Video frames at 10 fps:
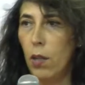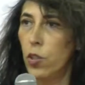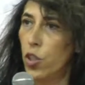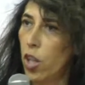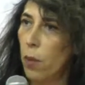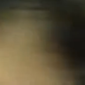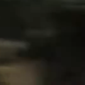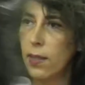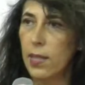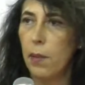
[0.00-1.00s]
Shops
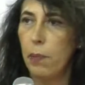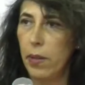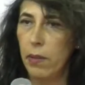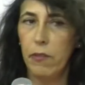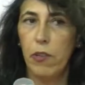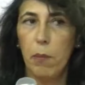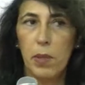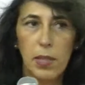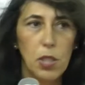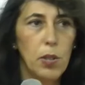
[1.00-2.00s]
are disappearing from
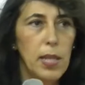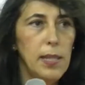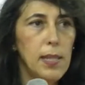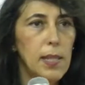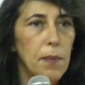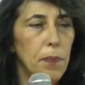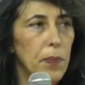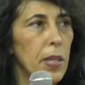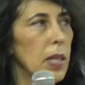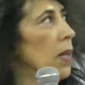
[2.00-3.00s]
the streets.
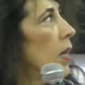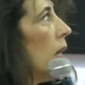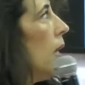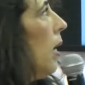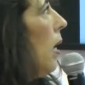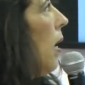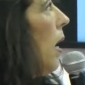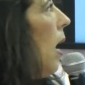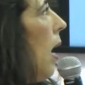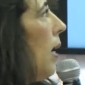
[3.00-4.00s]

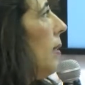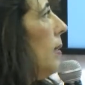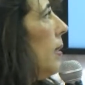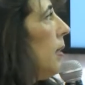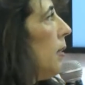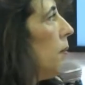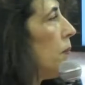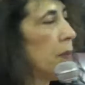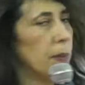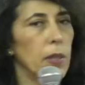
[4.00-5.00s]
And
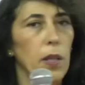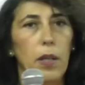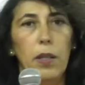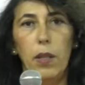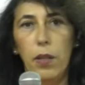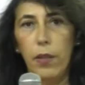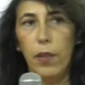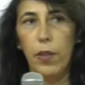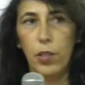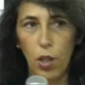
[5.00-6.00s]

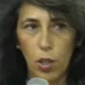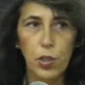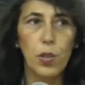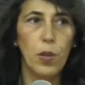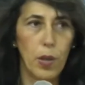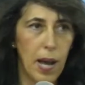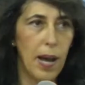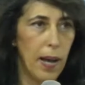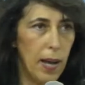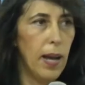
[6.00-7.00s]
there's also
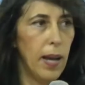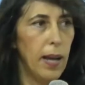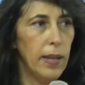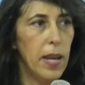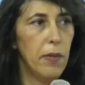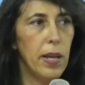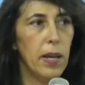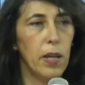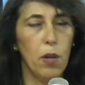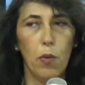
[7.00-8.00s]
an
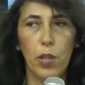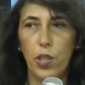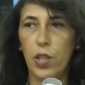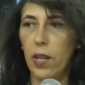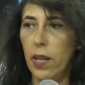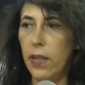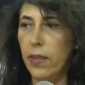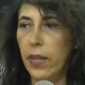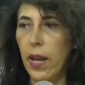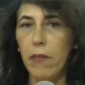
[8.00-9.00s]
area in which
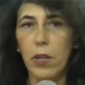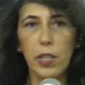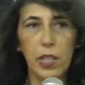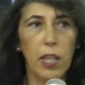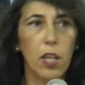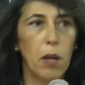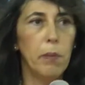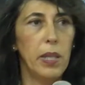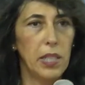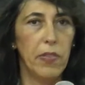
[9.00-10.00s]
the average income
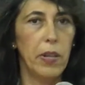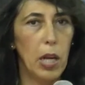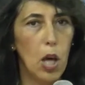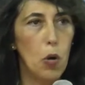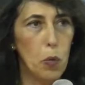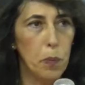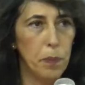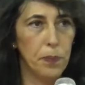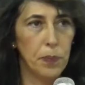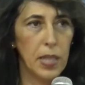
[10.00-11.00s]
is very low.
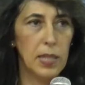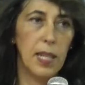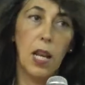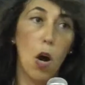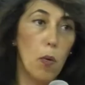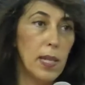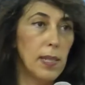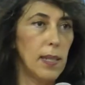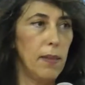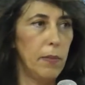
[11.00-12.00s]
It's the
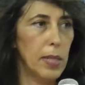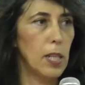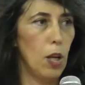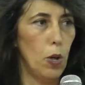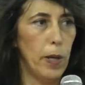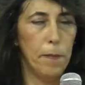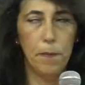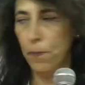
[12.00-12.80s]
lowest in Barcelona.